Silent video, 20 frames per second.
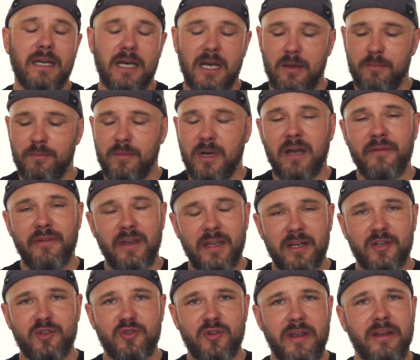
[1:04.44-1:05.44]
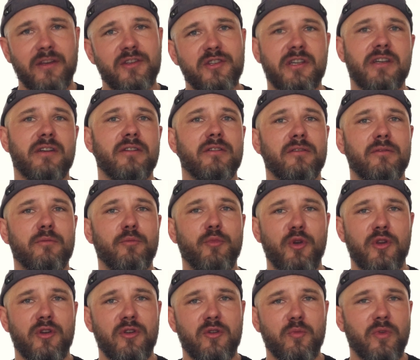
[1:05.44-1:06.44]
I've had a Trangia
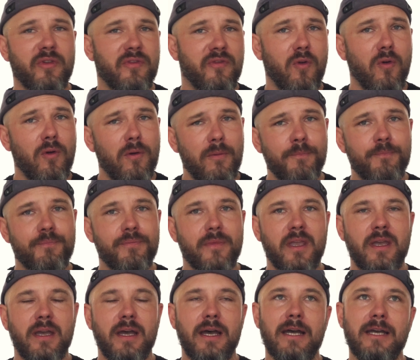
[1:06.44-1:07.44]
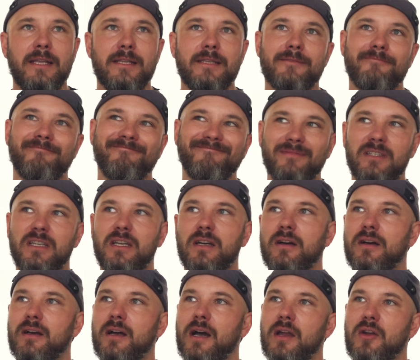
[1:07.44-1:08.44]
burner before, and
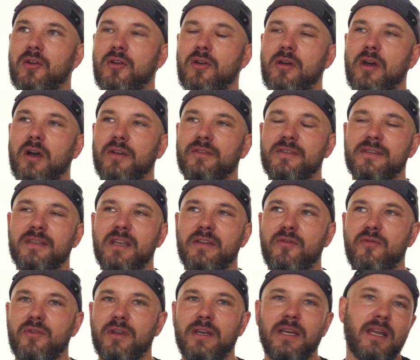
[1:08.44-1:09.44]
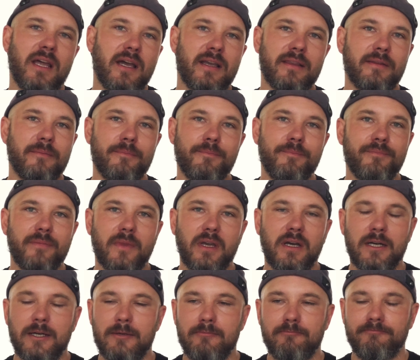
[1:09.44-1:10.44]
I don't know, I just never really liked
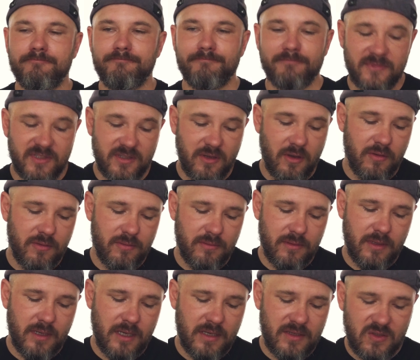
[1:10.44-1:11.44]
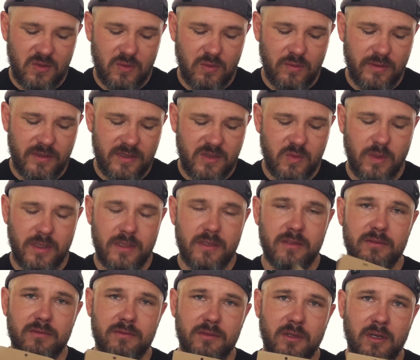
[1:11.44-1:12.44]
them. So I saw this
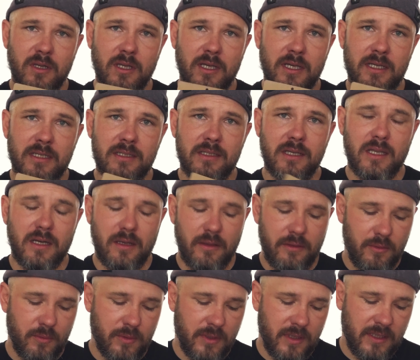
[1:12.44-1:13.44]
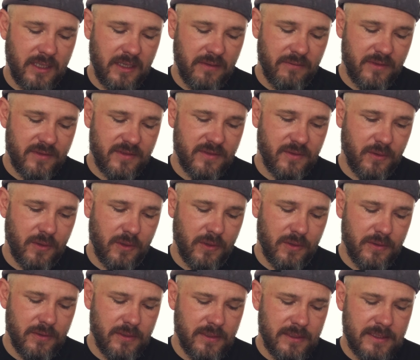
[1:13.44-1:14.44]
one online and I thought I'd give this a
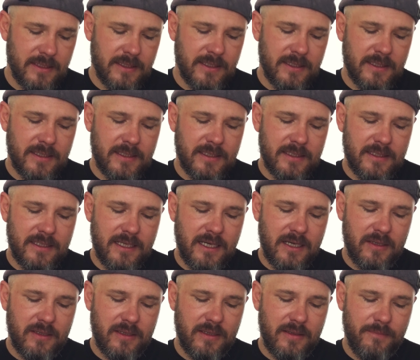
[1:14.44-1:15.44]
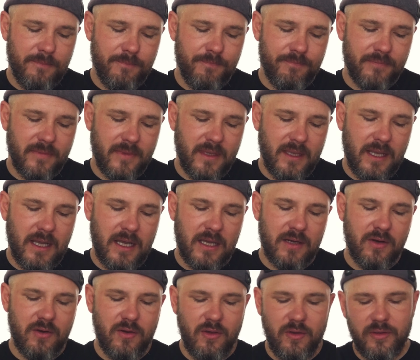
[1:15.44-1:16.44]
go. Now, I
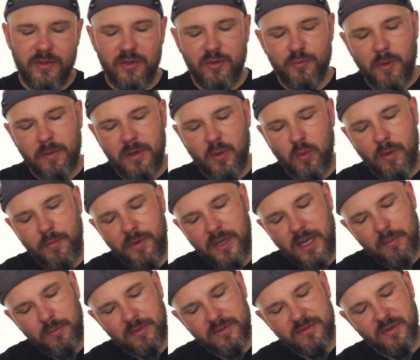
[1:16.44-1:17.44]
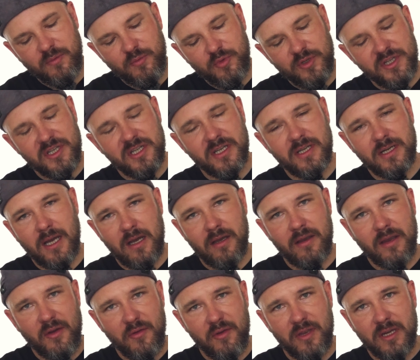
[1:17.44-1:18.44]
don't know, you probably won't be able to appreciate how
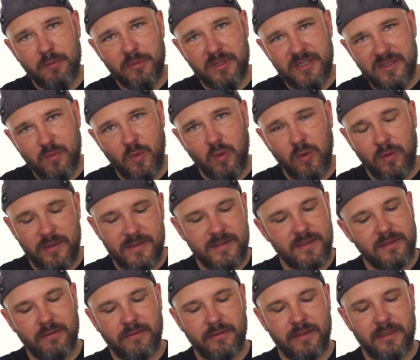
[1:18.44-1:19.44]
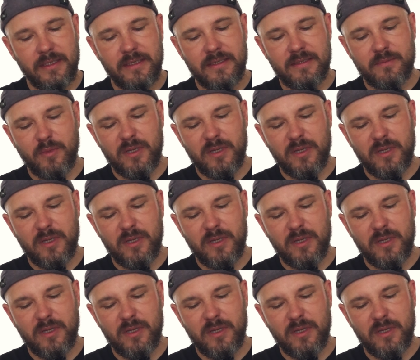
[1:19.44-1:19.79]
incredibly small this little thing is,